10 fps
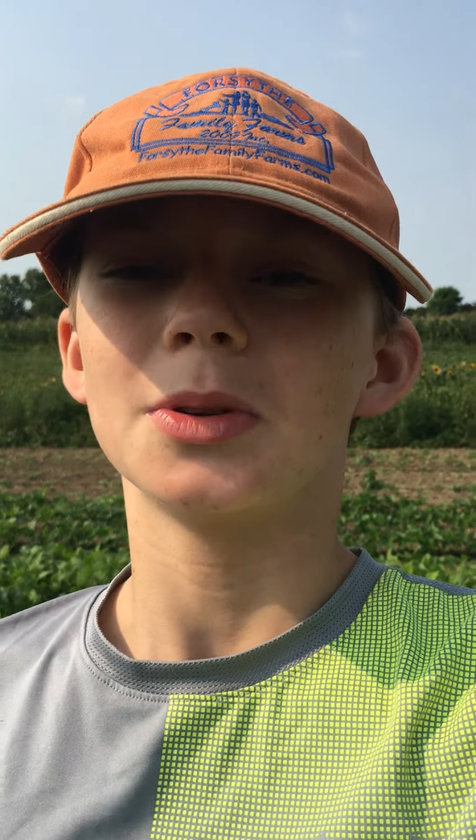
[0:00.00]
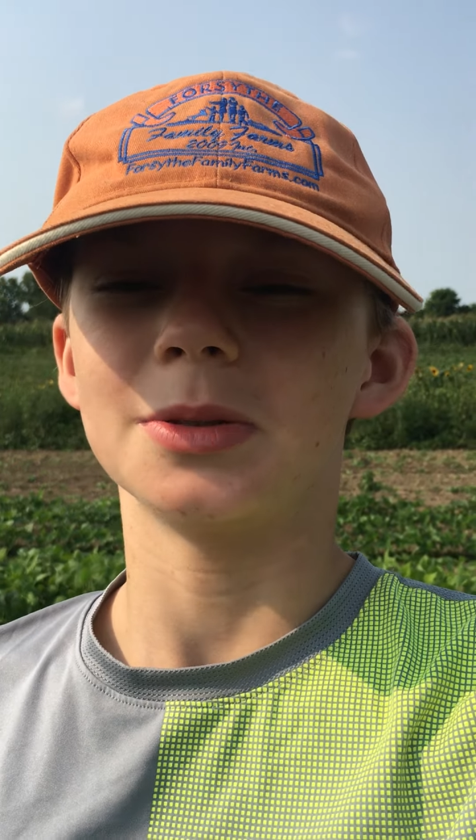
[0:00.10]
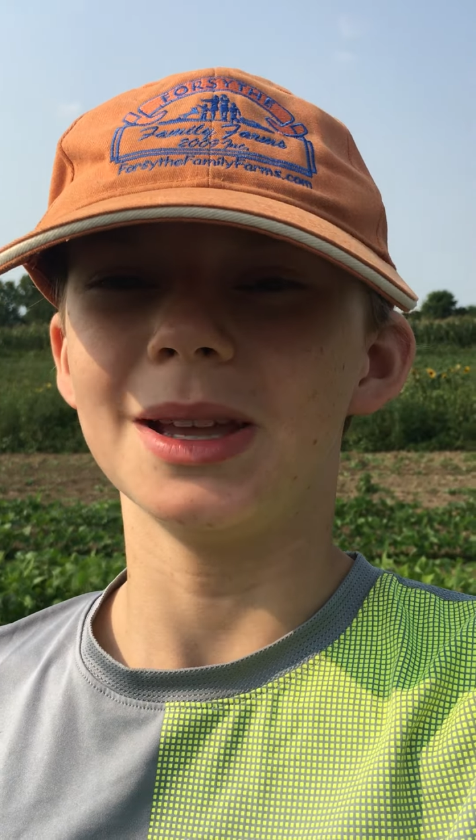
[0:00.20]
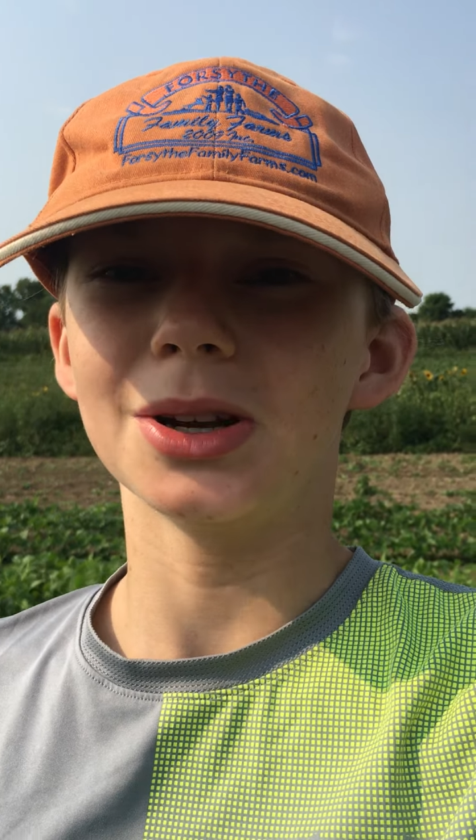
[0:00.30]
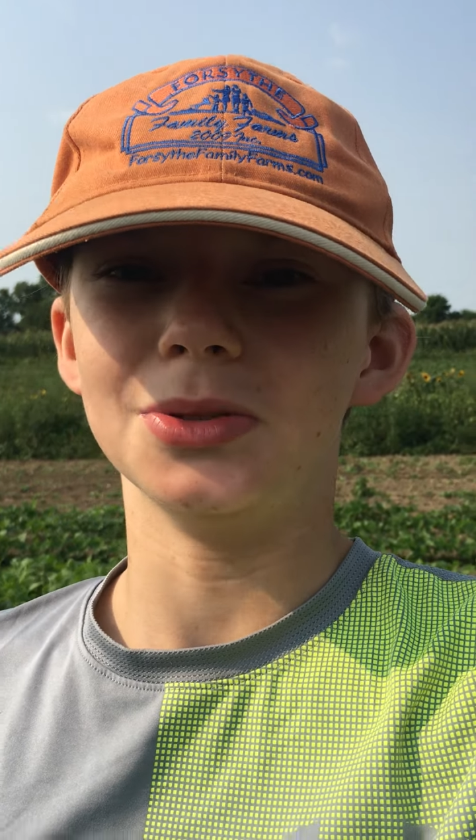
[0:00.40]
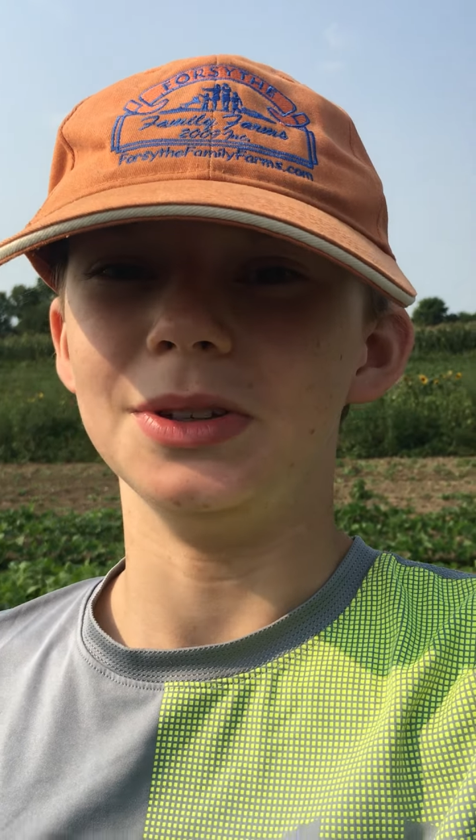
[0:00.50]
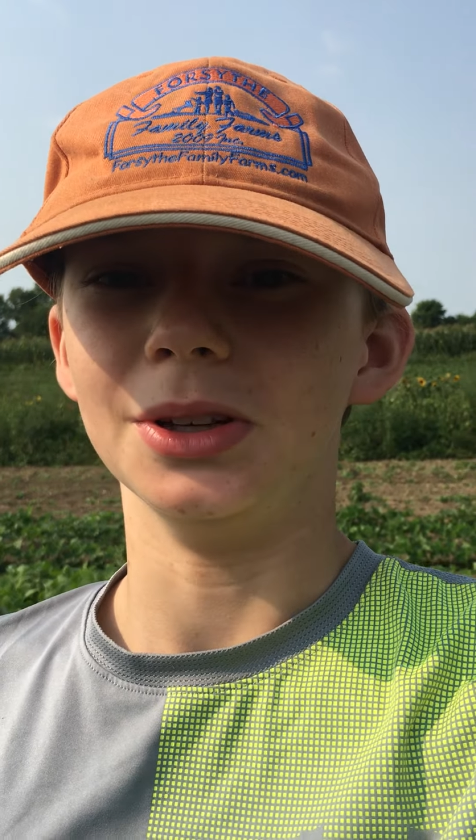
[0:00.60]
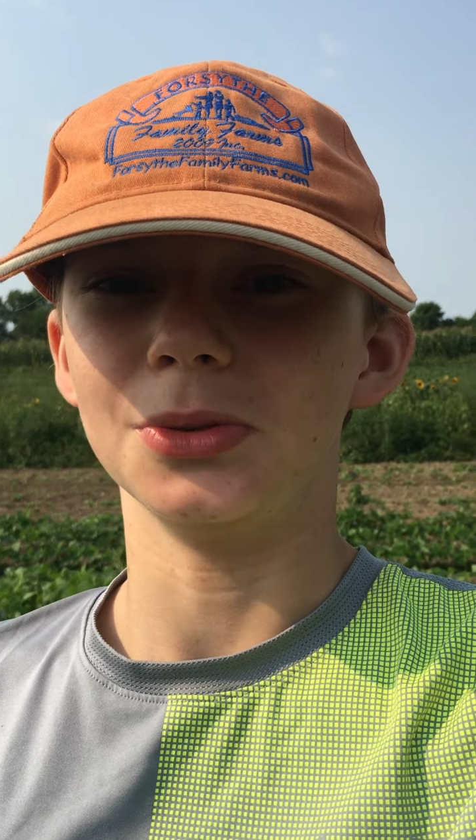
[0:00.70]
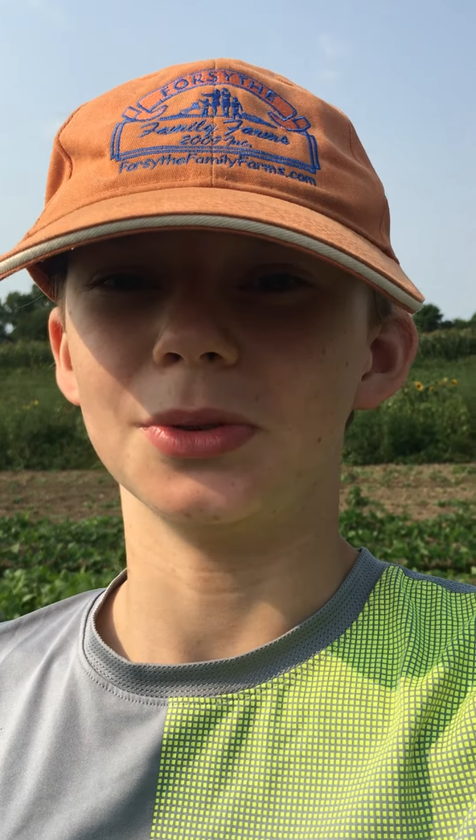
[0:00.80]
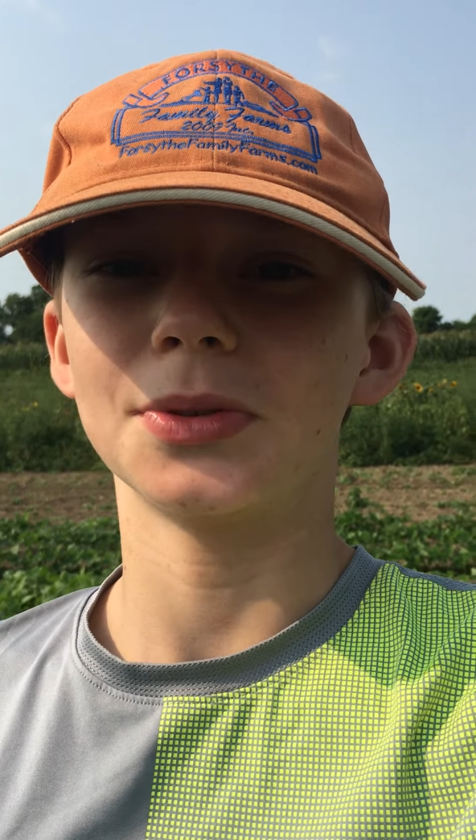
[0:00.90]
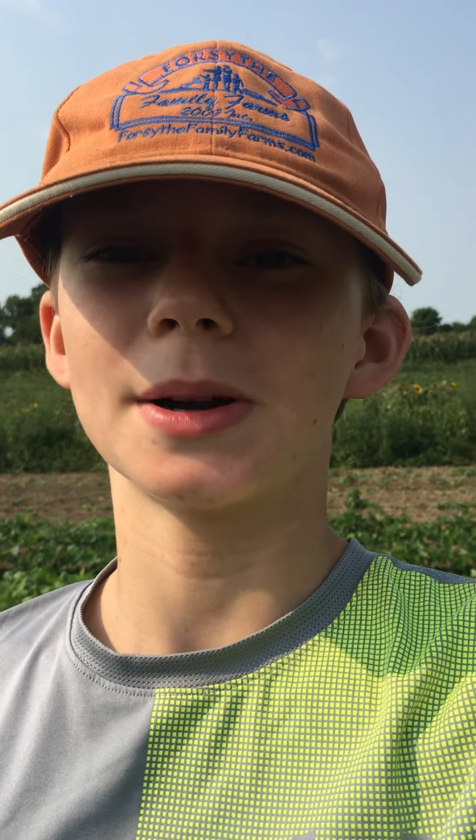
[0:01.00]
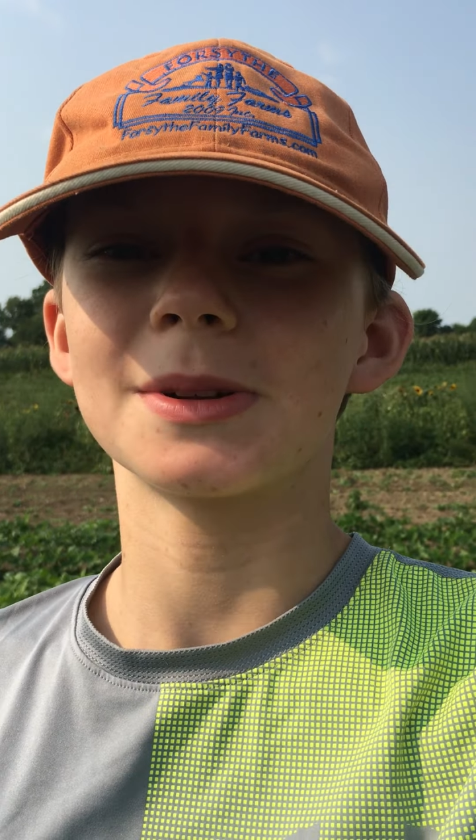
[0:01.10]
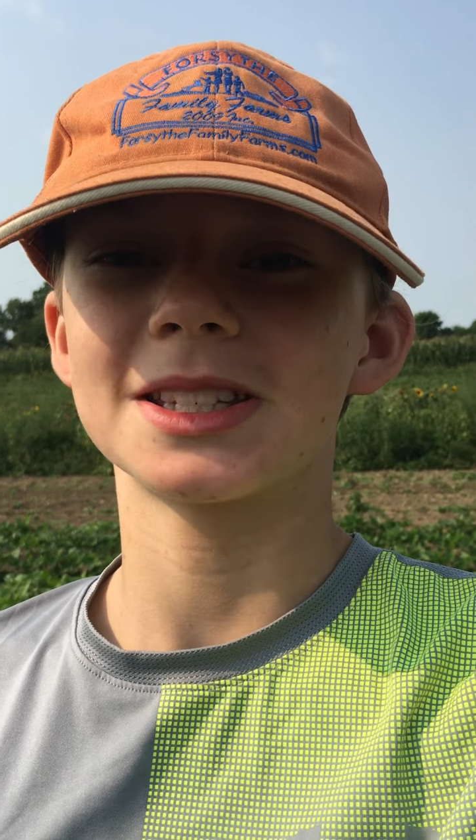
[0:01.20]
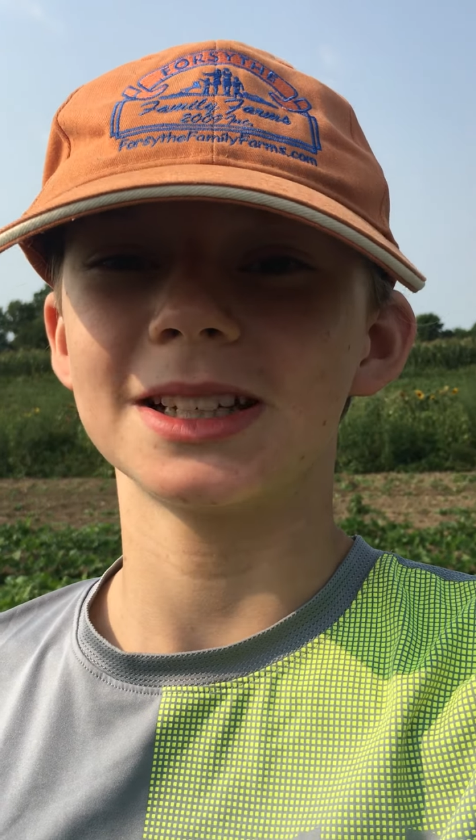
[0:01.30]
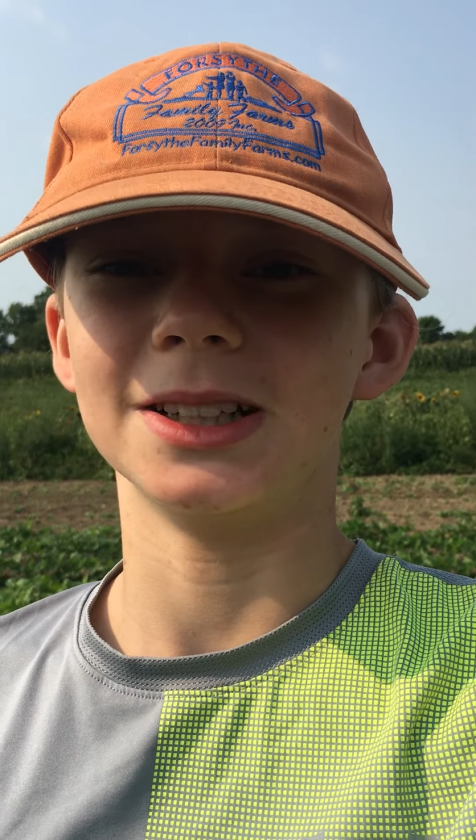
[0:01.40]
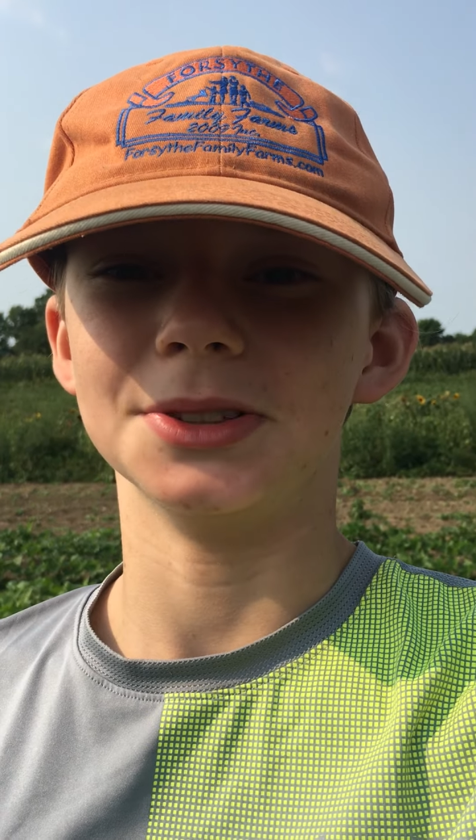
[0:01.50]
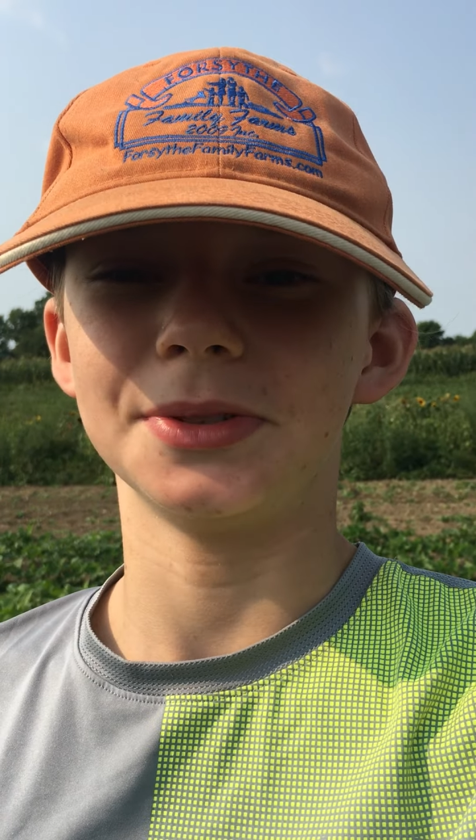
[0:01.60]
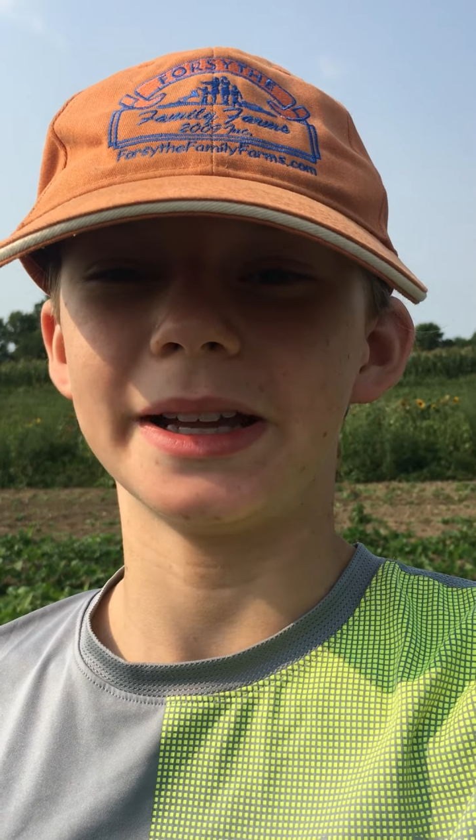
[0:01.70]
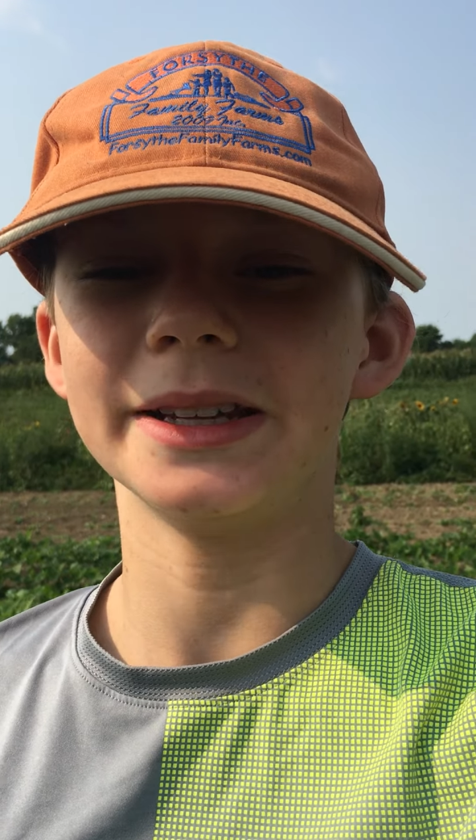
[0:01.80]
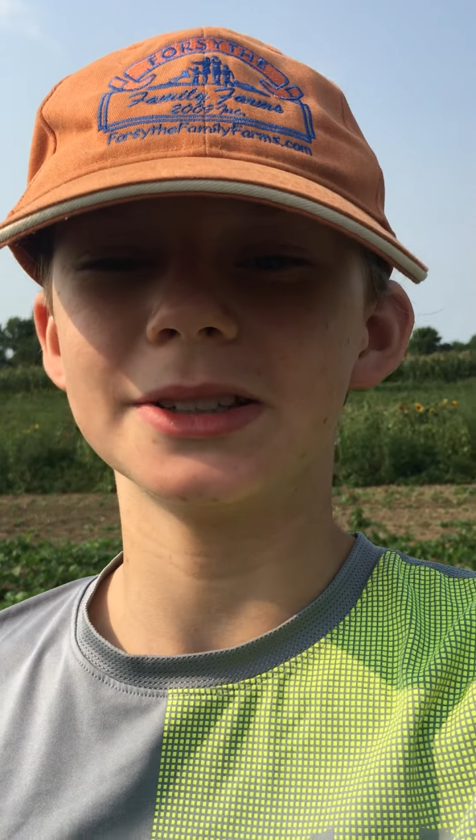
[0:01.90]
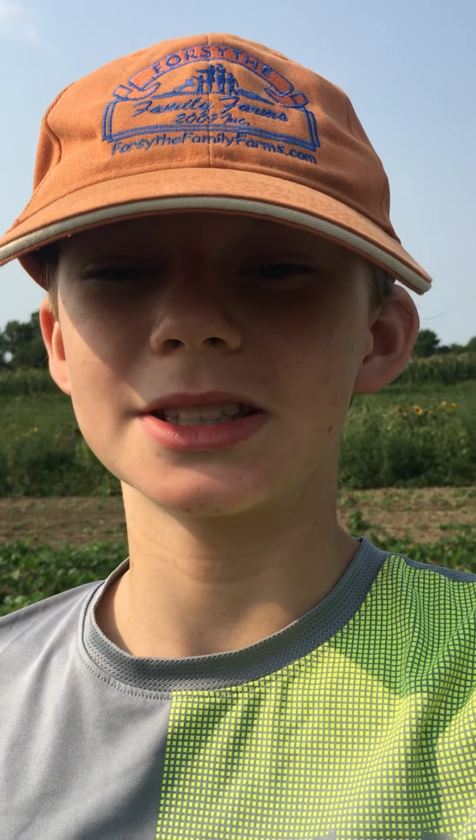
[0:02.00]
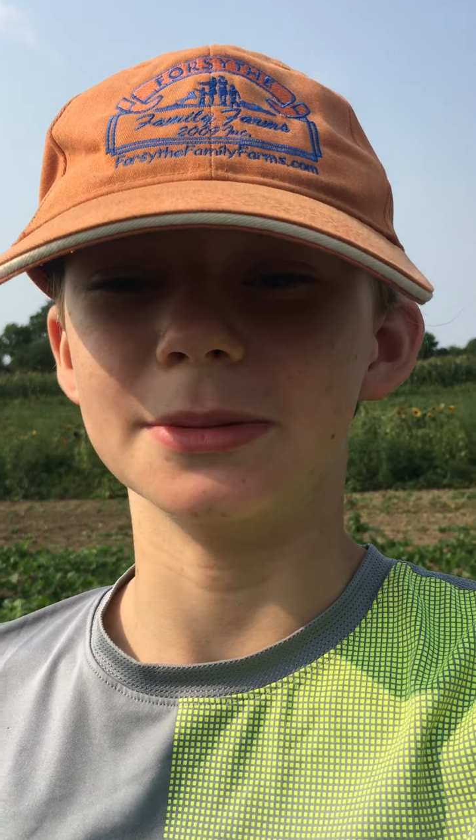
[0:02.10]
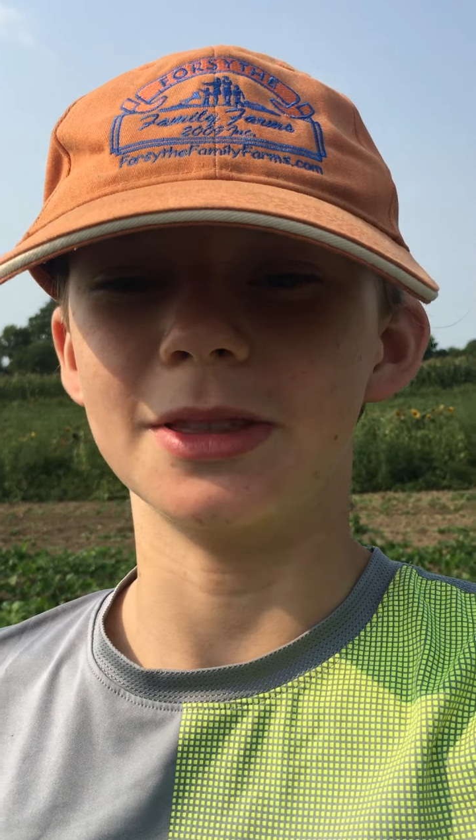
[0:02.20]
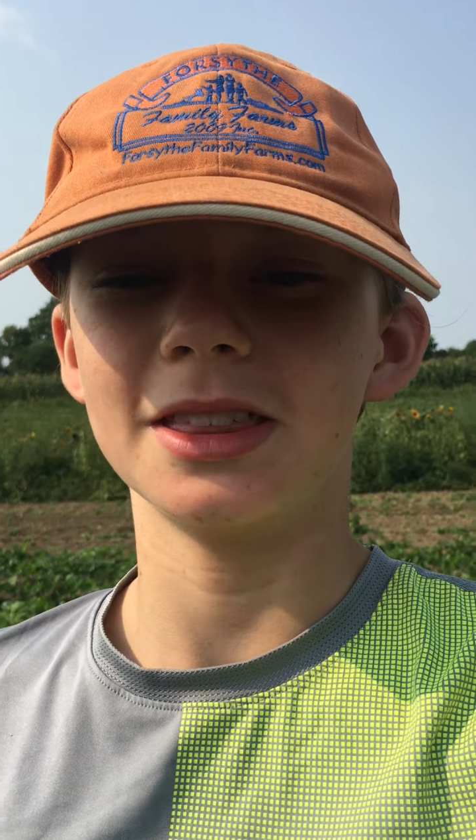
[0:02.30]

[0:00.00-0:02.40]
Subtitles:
tomato fields with farmer Sarah to find out some